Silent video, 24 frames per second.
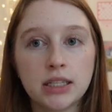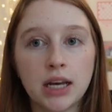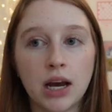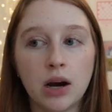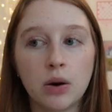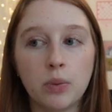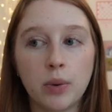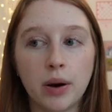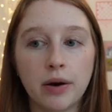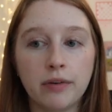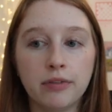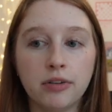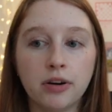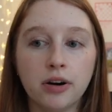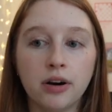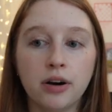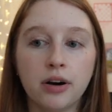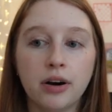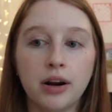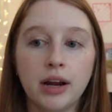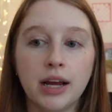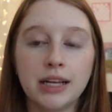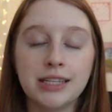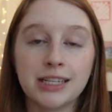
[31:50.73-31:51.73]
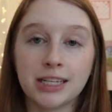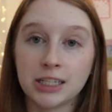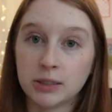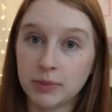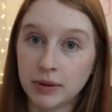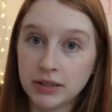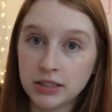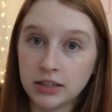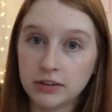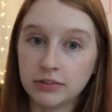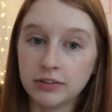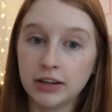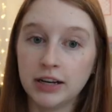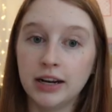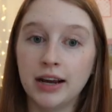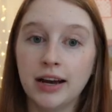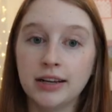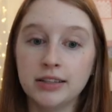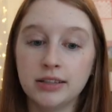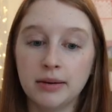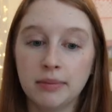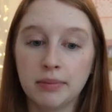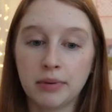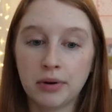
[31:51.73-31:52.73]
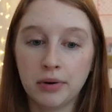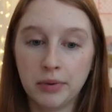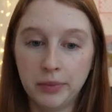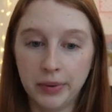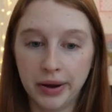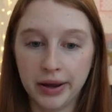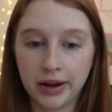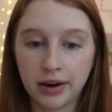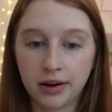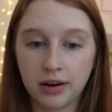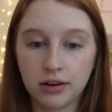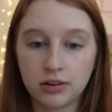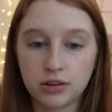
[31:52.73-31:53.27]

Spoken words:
However, it's expensive and it adds up quick.